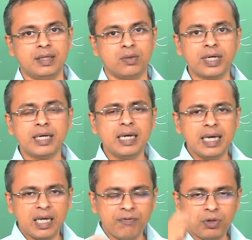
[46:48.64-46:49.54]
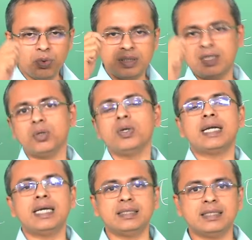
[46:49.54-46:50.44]
Okay. If you do a thorough
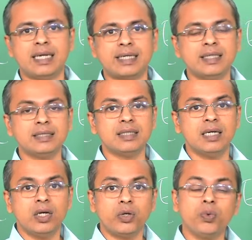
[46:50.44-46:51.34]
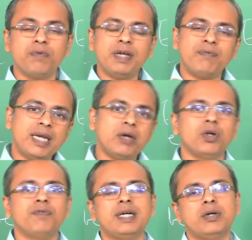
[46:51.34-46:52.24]
analysis like this, you will feel very
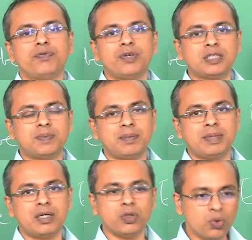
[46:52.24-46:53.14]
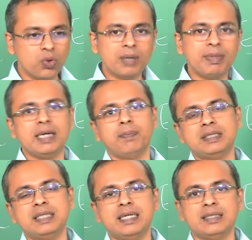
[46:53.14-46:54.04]
confident of your experiment. You go and make a
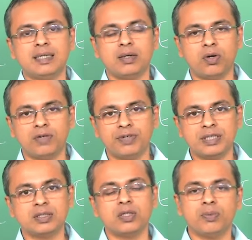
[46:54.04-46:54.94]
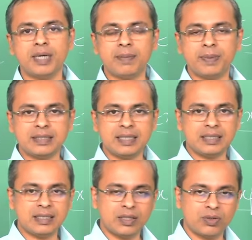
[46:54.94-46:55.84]
presentation in a conference, you make a
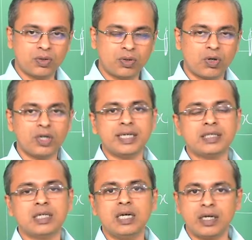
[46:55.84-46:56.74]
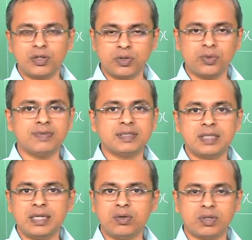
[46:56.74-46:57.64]
presentation in your college, in your
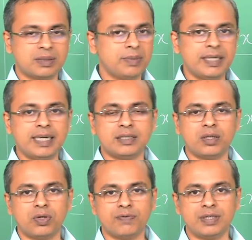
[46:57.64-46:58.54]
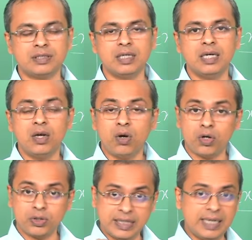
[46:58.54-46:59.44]
university or some international conference,
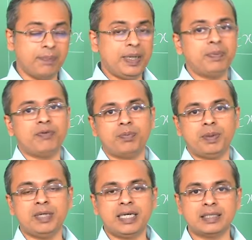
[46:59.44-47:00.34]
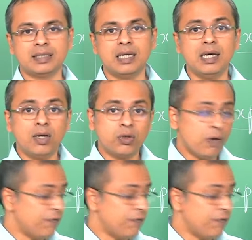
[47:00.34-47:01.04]
or you send a paper for publication, you will